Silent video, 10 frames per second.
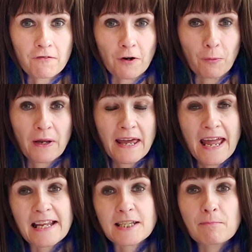through.
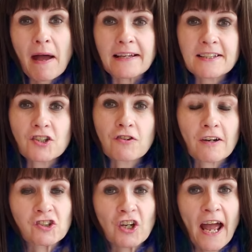It's a message that
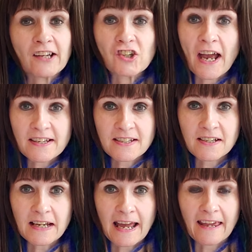I shared
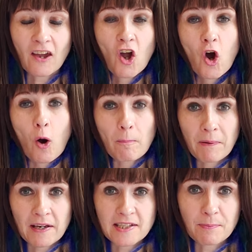yesterday on
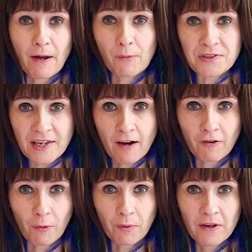Pixie Power
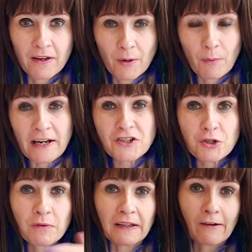Tarot. When I
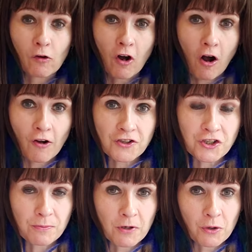do the little
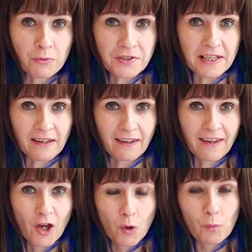cards to
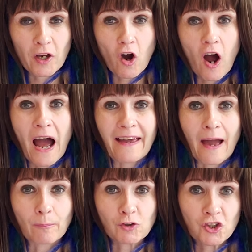music, we got I
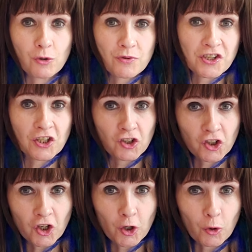Am Choosing
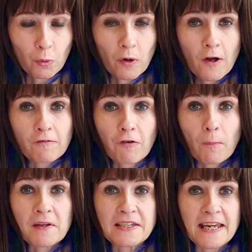You
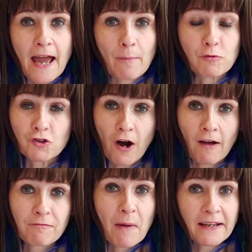from the DM
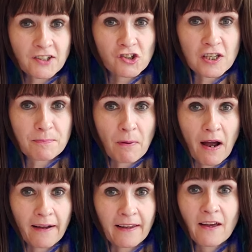draft messages
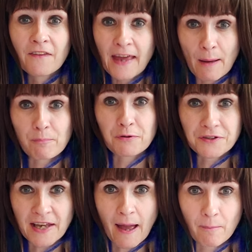by the
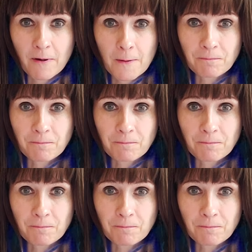Empress M.